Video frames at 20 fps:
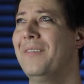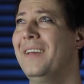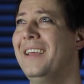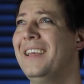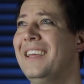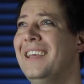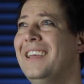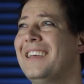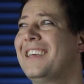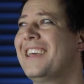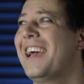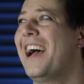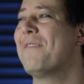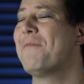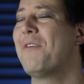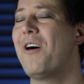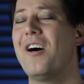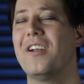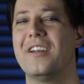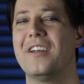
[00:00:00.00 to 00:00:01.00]
mean, come
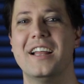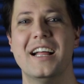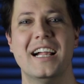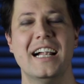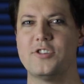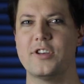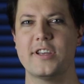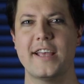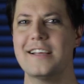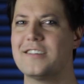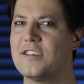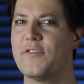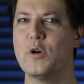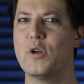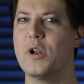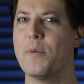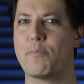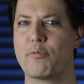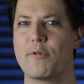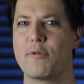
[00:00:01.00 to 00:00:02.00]
on. So yes, if you
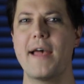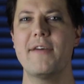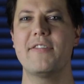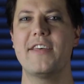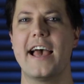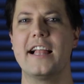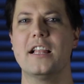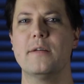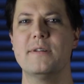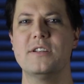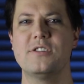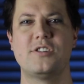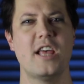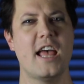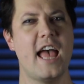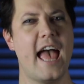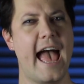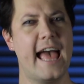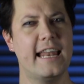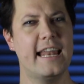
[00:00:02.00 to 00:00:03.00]
want to brave the elements
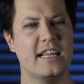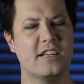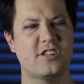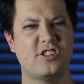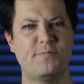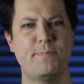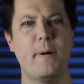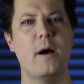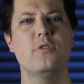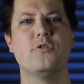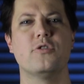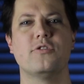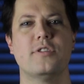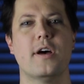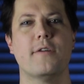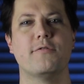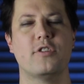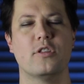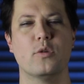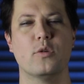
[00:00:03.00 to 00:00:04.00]
and expose
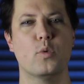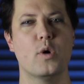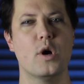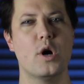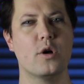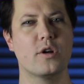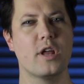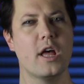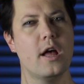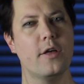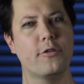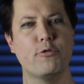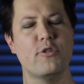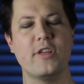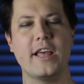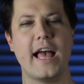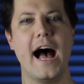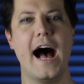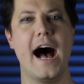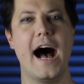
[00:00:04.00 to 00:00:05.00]
yourself to the world through
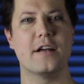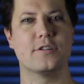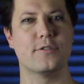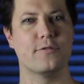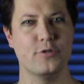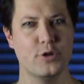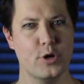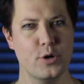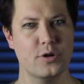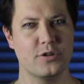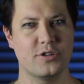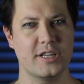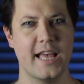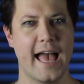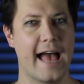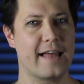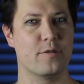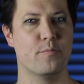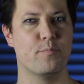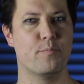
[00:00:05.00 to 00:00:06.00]
the art of nudity
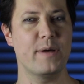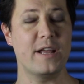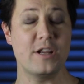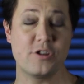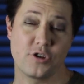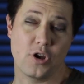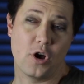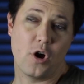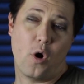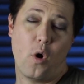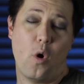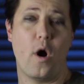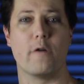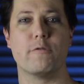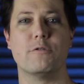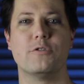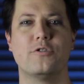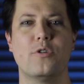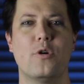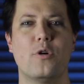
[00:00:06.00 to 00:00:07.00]
at a beach or a
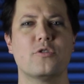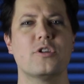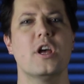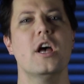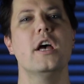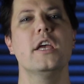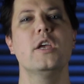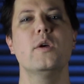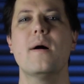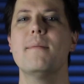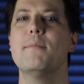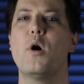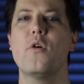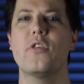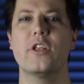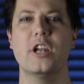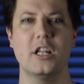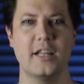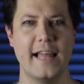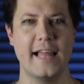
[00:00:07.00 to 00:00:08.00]
resort, you are more
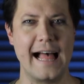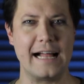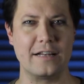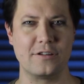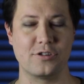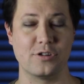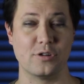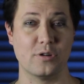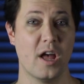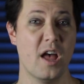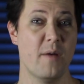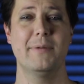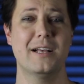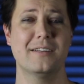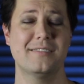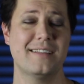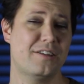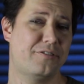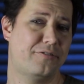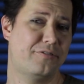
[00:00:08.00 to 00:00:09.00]
than allowed to.
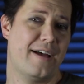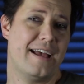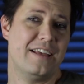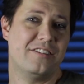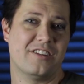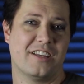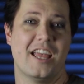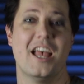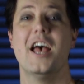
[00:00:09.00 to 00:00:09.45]
Because let's face it,